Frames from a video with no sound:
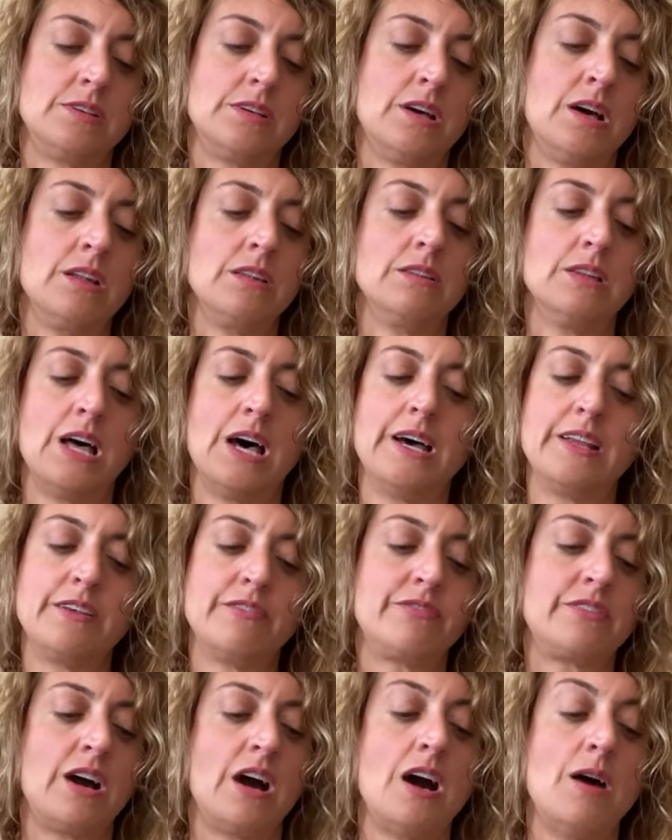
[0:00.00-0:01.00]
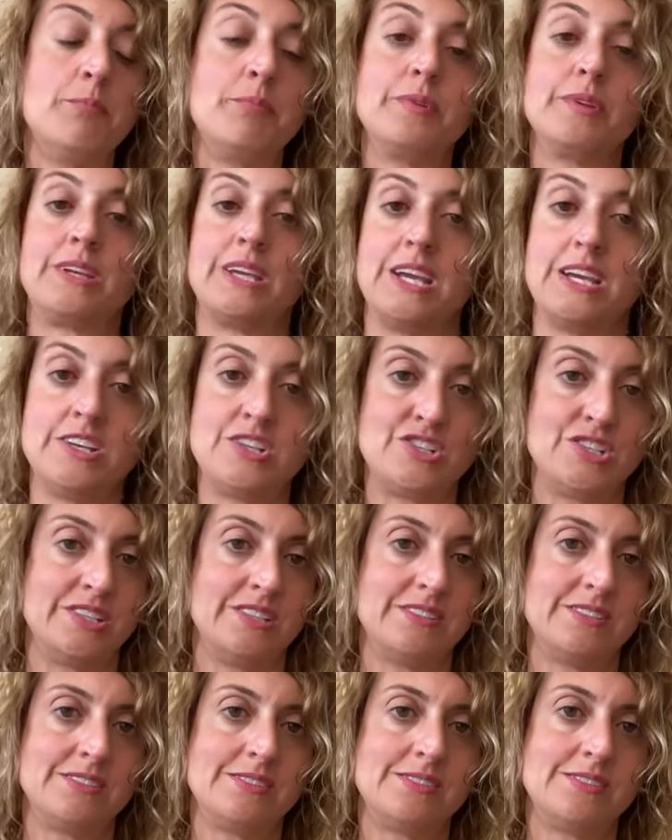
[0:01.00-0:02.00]
a lot of
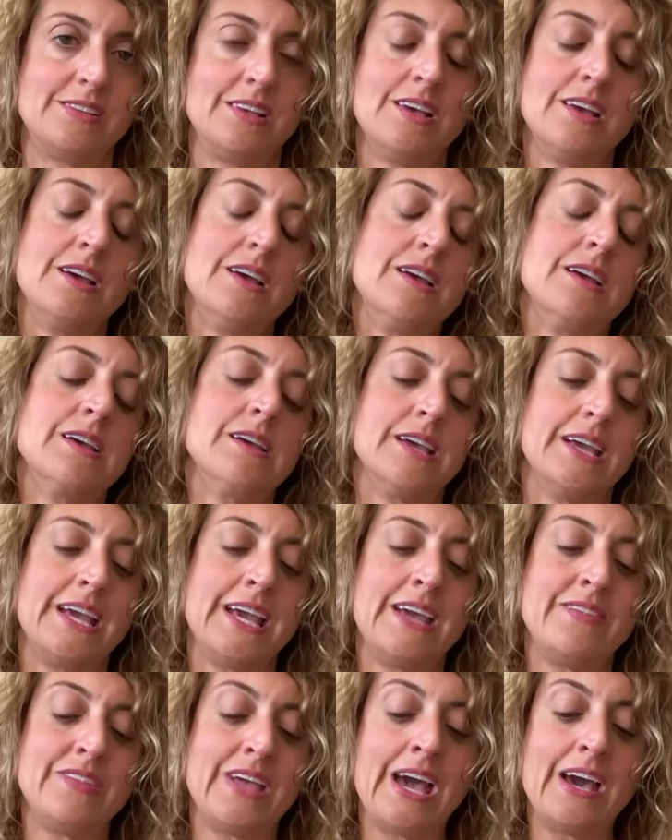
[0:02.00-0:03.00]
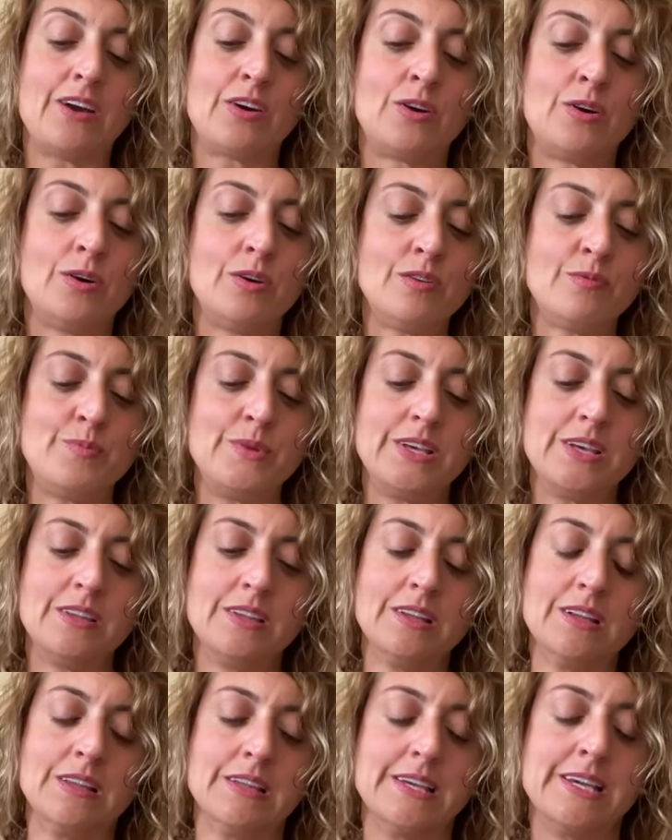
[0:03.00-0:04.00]
complications and that could be a
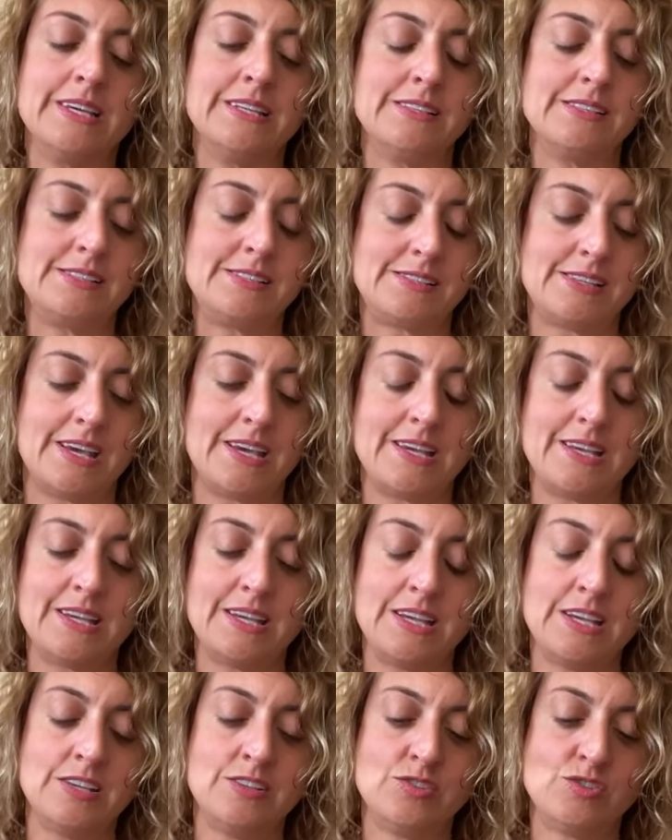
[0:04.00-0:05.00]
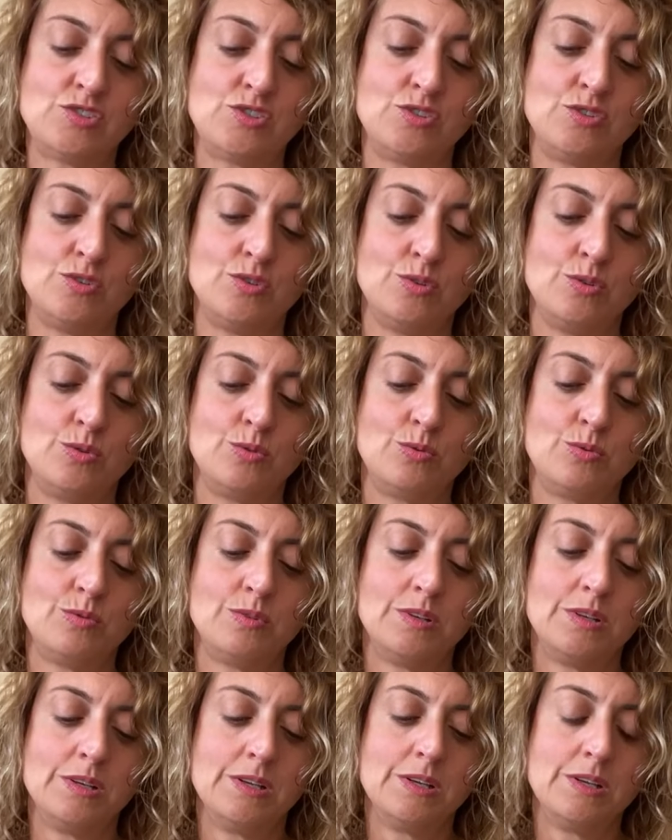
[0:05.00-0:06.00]
little insight into
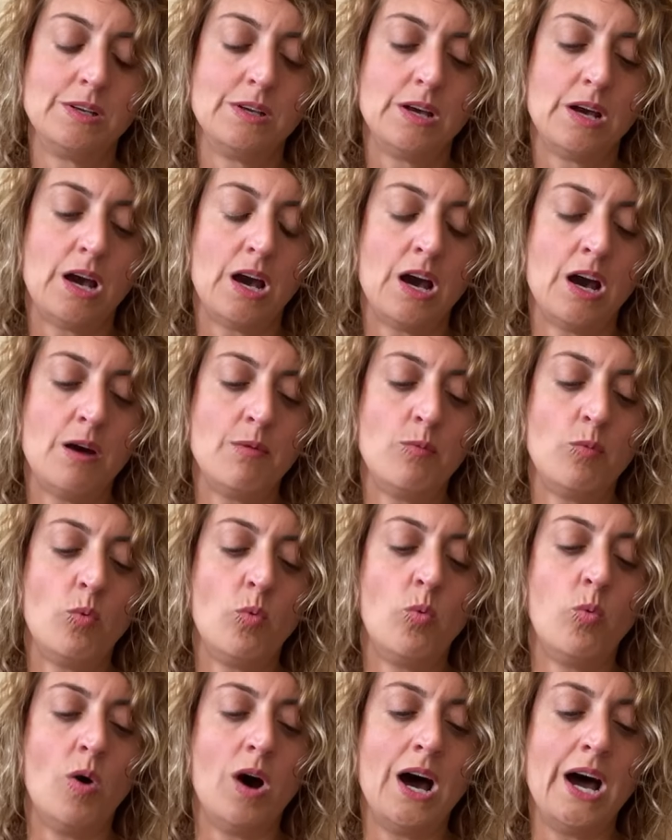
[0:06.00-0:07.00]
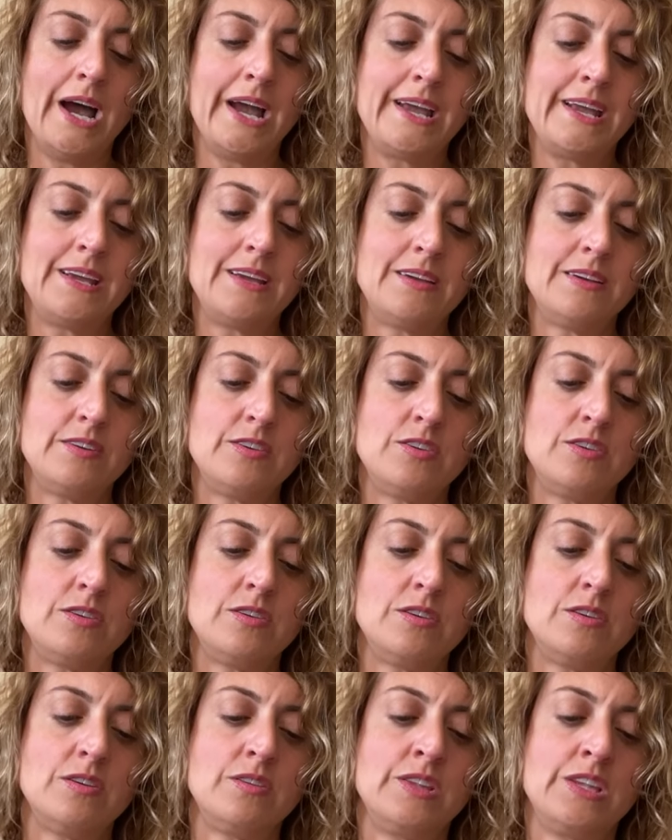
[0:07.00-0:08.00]
um, why
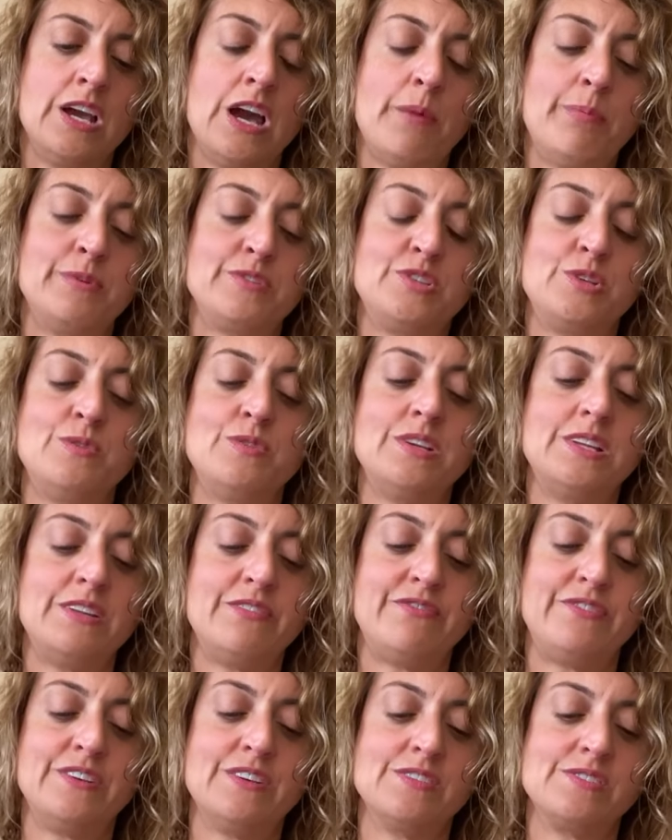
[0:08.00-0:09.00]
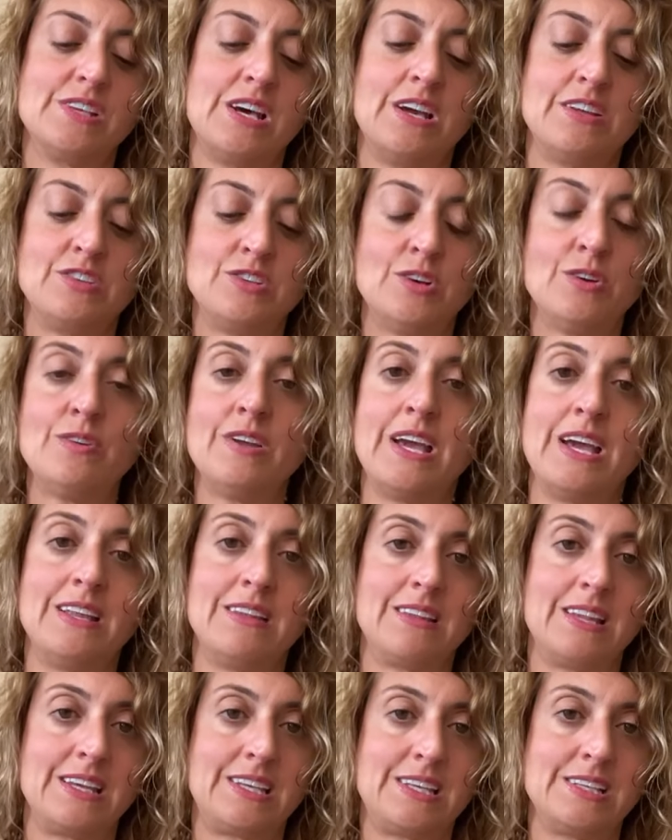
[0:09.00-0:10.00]
the opportunity feels on your
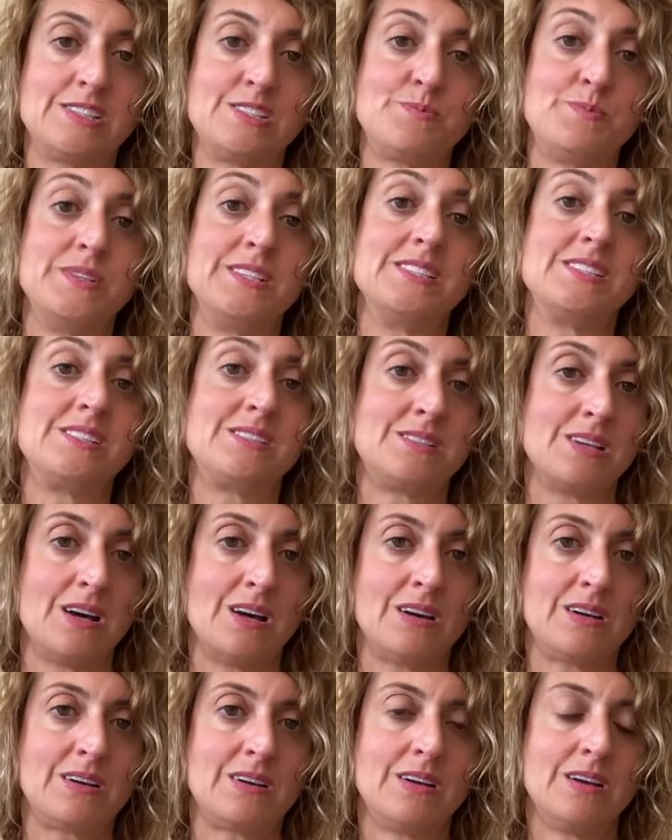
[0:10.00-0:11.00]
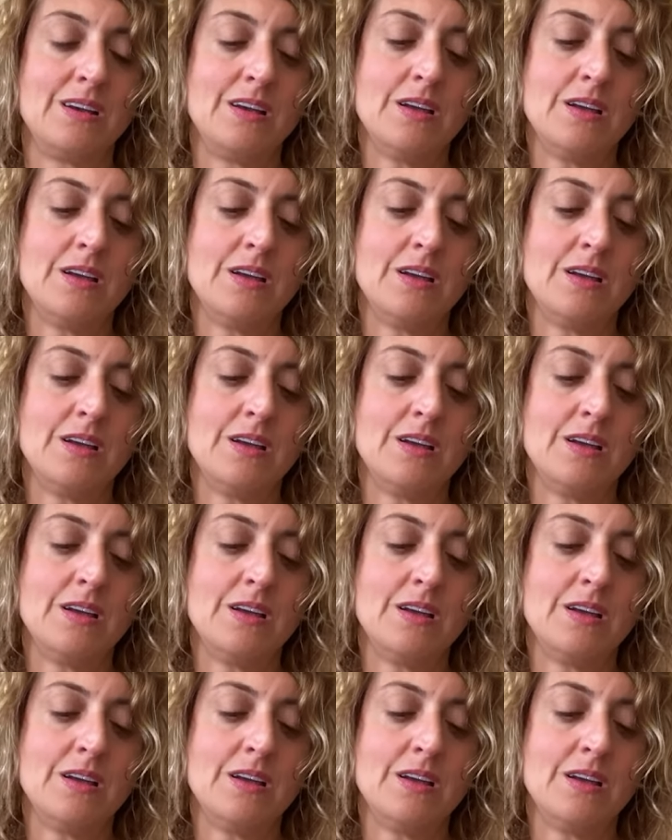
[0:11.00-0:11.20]
end like it's been stuck